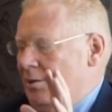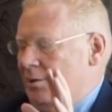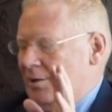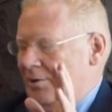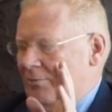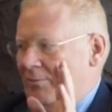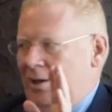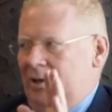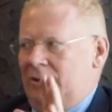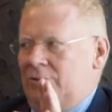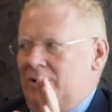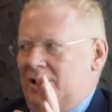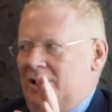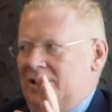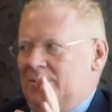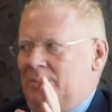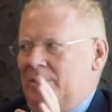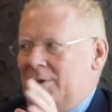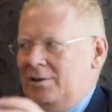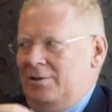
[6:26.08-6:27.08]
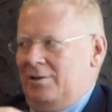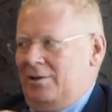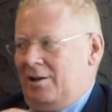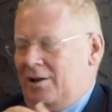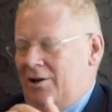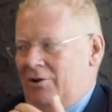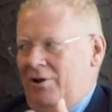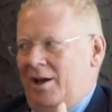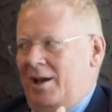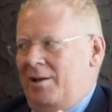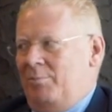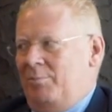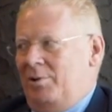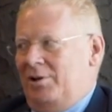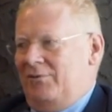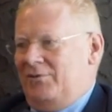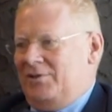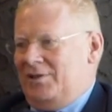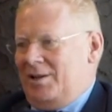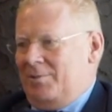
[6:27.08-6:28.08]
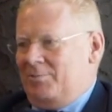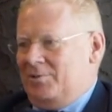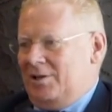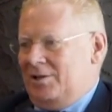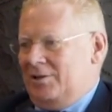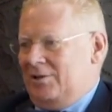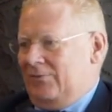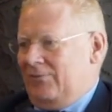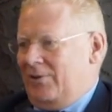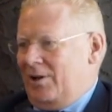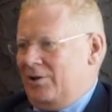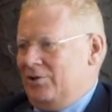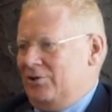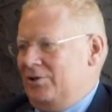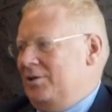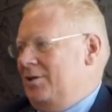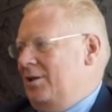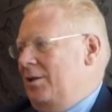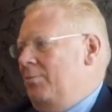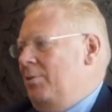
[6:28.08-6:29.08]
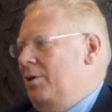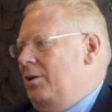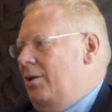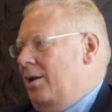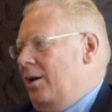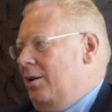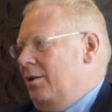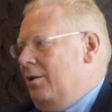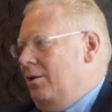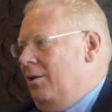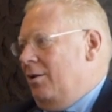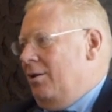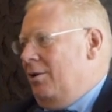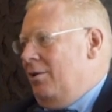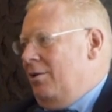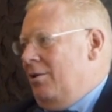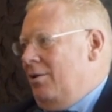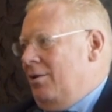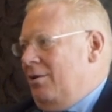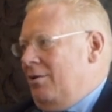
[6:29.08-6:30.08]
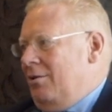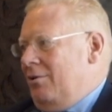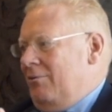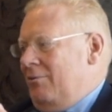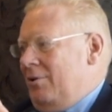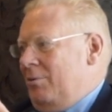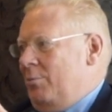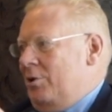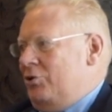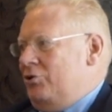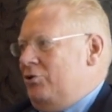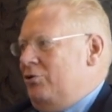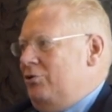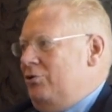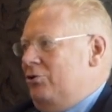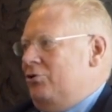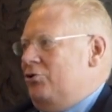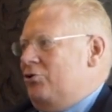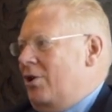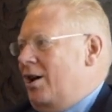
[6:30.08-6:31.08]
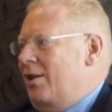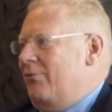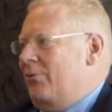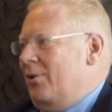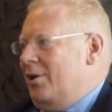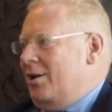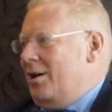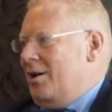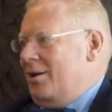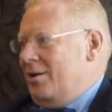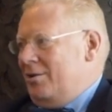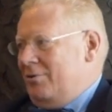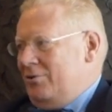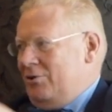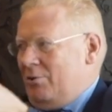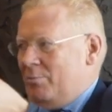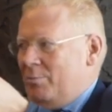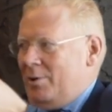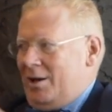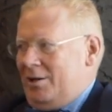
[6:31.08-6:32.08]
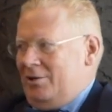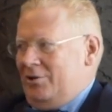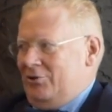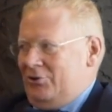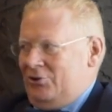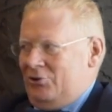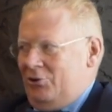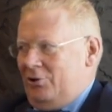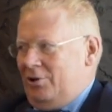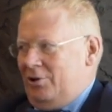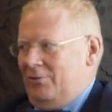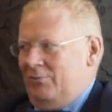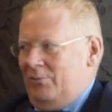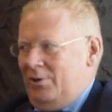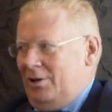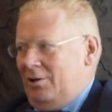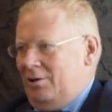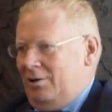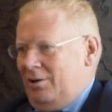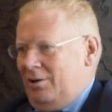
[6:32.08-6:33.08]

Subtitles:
the way to explain how I believe stem cells function is a little bit like, imagine you drive a car, you're behind the steering wheel,